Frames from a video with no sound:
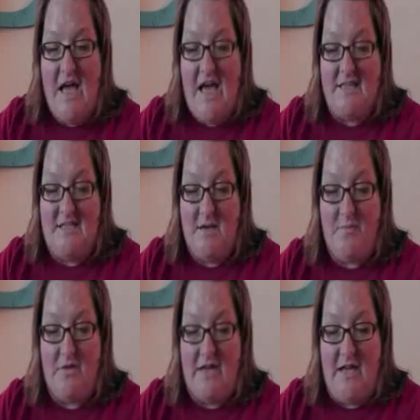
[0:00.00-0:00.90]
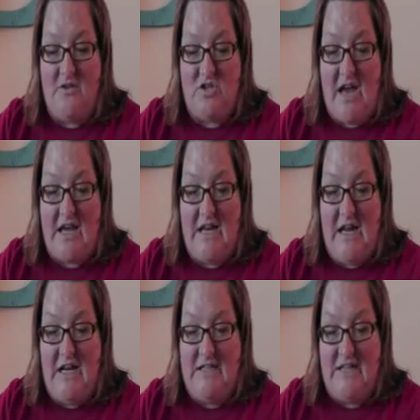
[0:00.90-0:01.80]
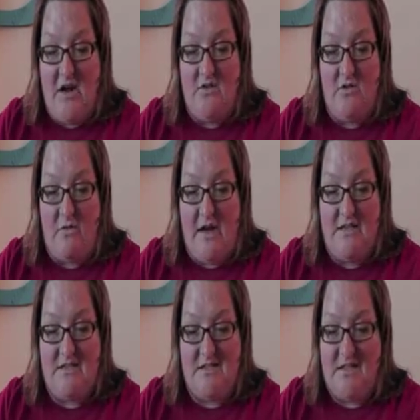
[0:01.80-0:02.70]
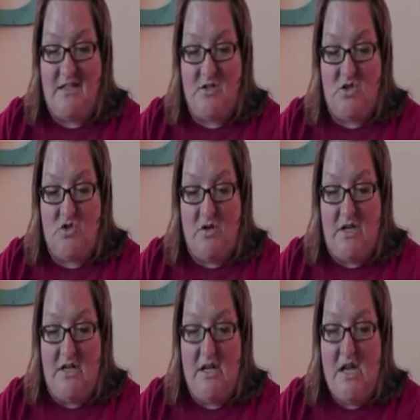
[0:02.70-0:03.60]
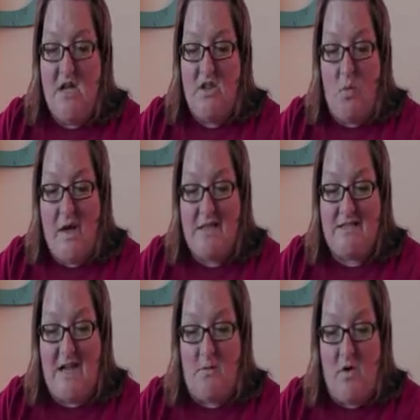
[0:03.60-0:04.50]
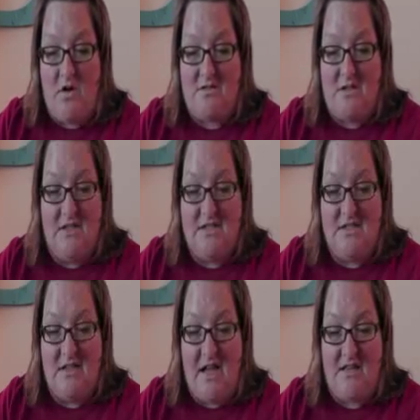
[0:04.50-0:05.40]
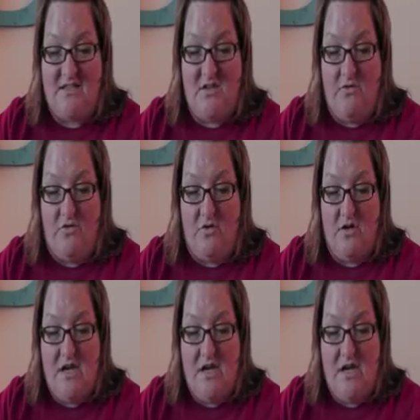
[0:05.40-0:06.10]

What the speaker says: As Dipper led Jack and Annie down the rain-slicked street, the wet sidewalks glistened like silver.